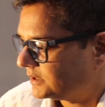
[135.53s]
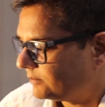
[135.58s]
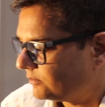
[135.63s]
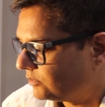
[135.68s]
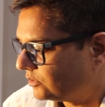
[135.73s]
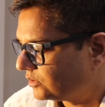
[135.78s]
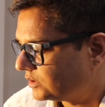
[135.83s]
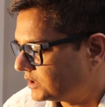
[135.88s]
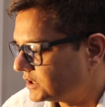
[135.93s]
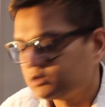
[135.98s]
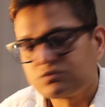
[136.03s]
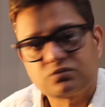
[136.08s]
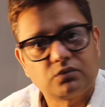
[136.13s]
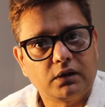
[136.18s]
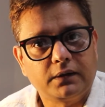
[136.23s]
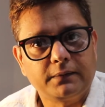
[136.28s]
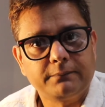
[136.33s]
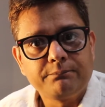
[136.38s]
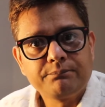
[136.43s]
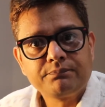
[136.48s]
bought this
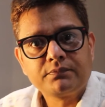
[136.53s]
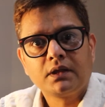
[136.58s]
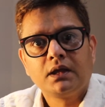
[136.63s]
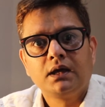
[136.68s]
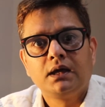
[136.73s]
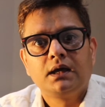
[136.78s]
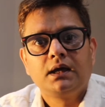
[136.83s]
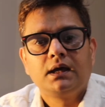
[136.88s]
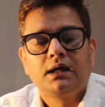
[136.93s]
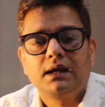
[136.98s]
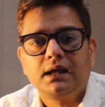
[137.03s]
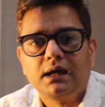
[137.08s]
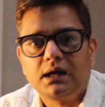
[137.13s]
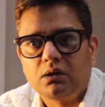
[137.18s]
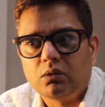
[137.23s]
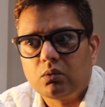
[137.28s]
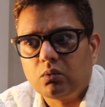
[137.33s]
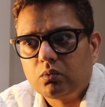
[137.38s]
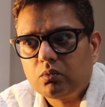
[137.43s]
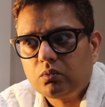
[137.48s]
one.
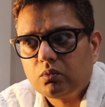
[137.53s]
Now,